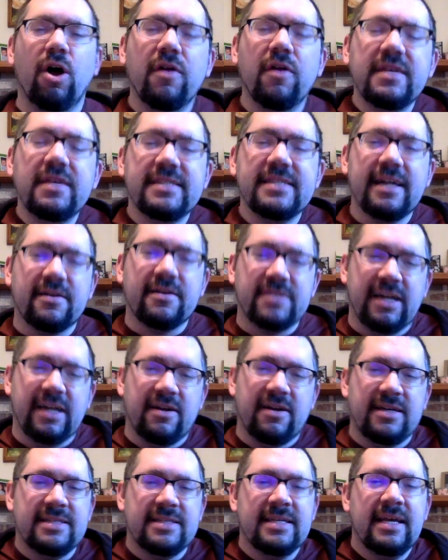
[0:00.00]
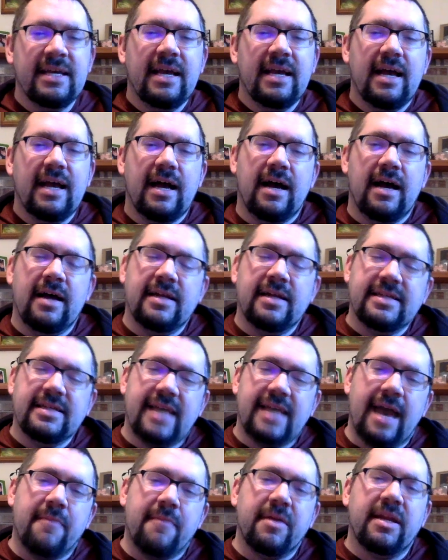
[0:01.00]
these secretaries in his
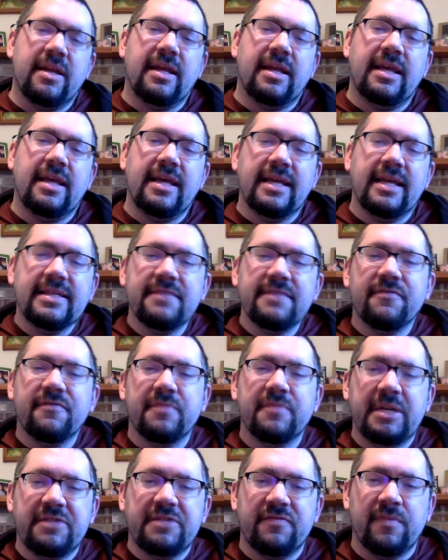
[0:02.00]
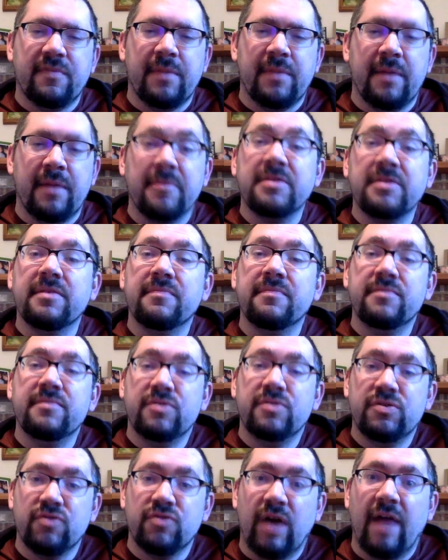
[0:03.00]
cabinet, he gets information from them to
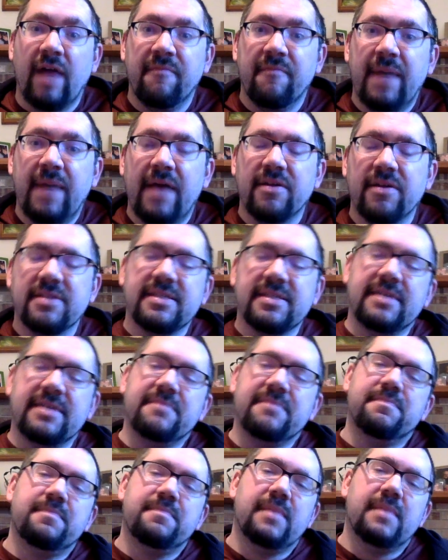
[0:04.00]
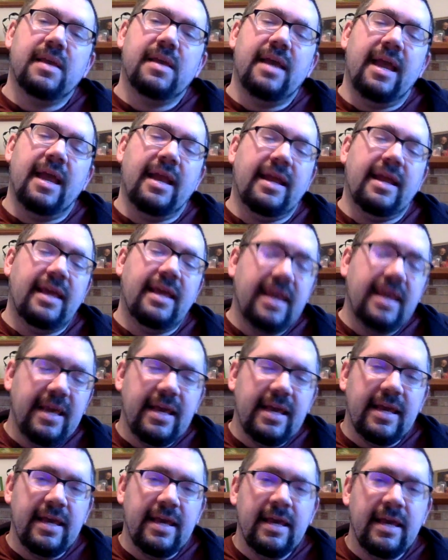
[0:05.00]
drive policy. And
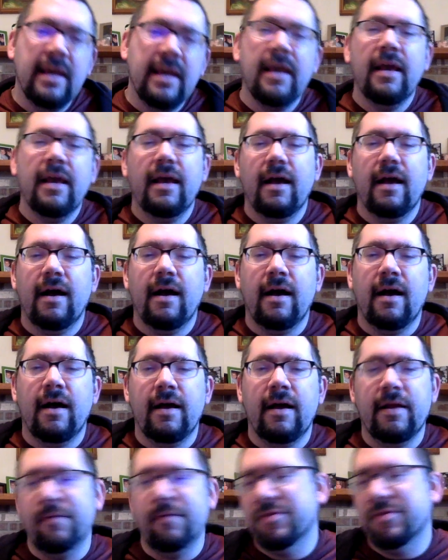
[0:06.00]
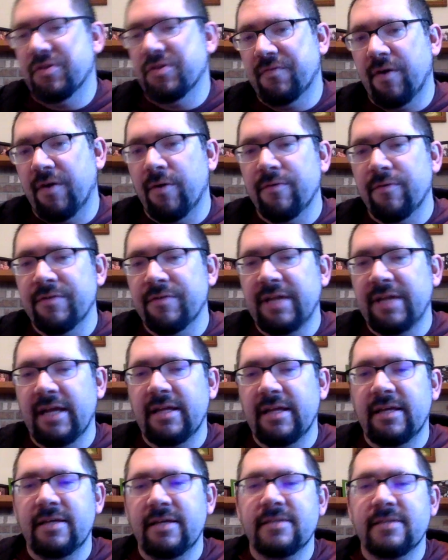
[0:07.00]
and so far we've only had
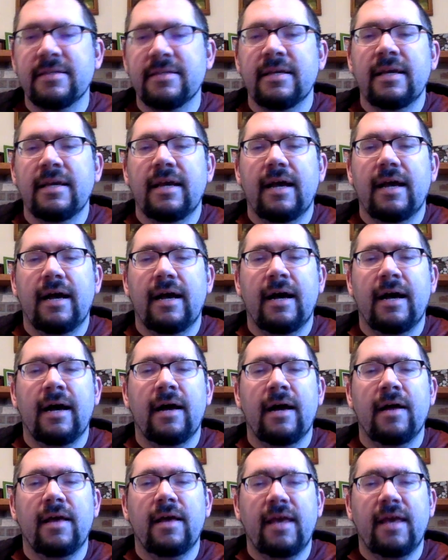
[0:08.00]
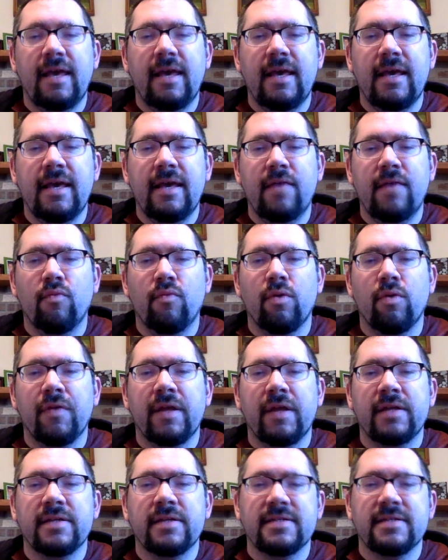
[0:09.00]
he will then
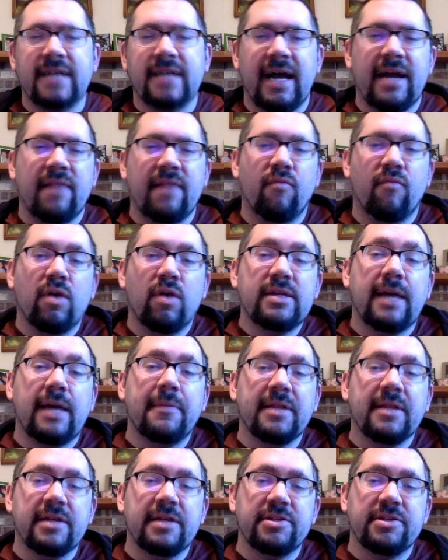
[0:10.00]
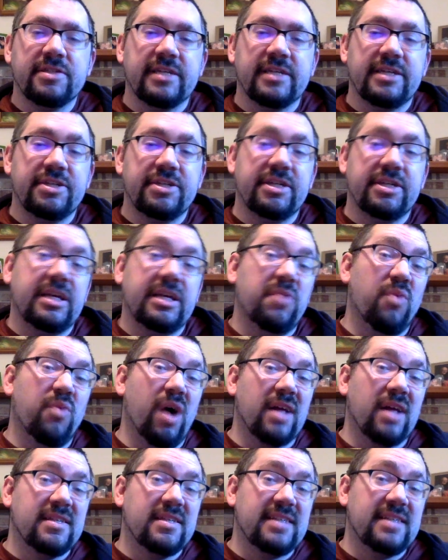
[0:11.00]
decide what type of legislation he
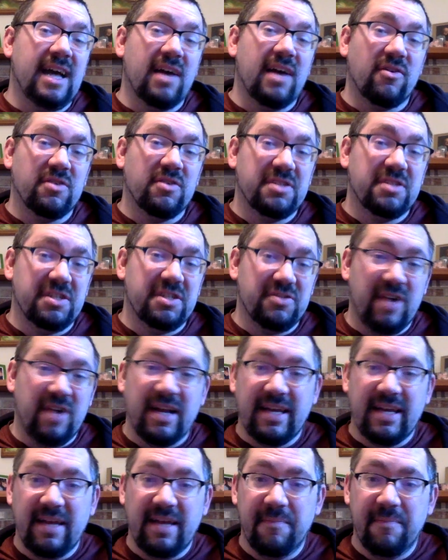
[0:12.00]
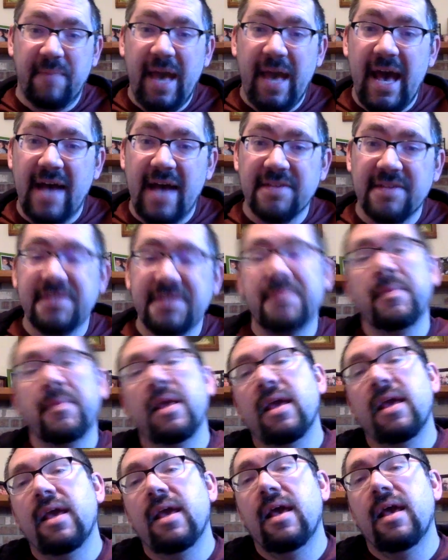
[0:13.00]
wants Congress to try to get passed.
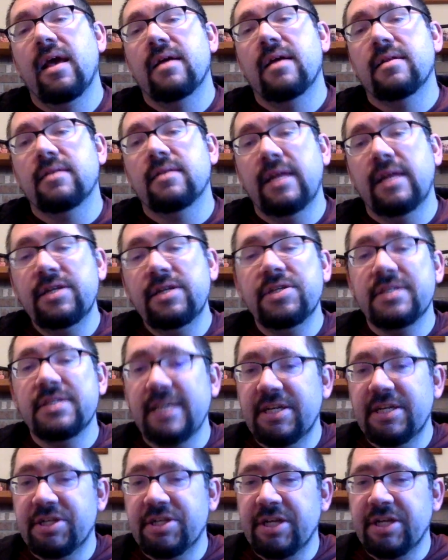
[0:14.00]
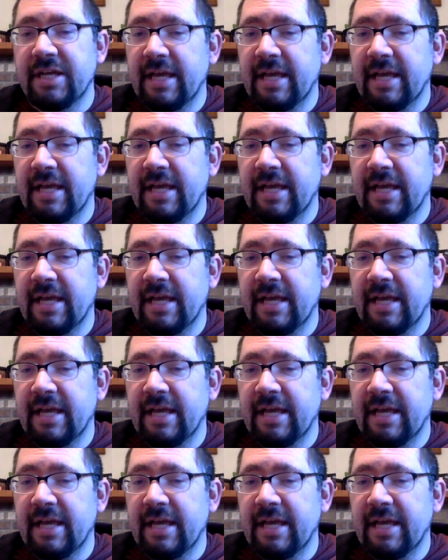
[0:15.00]
Legislation can